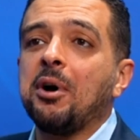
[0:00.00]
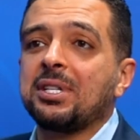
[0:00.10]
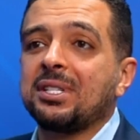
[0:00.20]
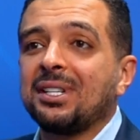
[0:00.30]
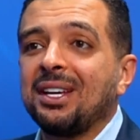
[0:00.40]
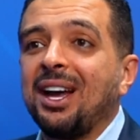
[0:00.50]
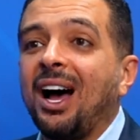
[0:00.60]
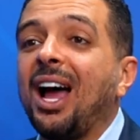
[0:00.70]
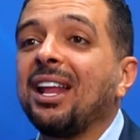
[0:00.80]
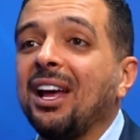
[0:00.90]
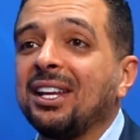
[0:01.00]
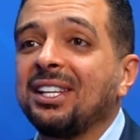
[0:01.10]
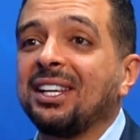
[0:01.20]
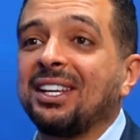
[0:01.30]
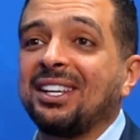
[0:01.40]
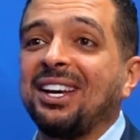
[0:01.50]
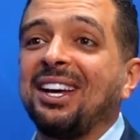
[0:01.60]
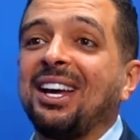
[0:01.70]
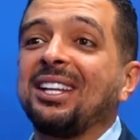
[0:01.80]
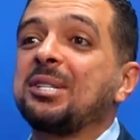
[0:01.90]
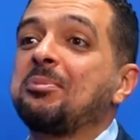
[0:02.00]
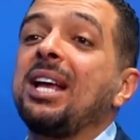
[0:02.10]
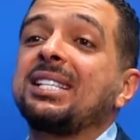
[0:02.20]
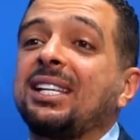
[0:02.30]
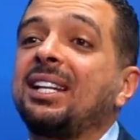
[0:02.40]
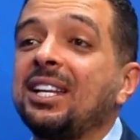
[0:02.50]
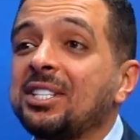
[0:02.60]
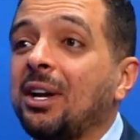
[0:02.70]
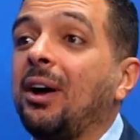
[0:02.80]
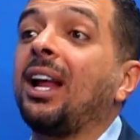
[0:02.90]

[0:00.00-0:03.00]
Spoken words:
box highlighting a dysplastic lesion,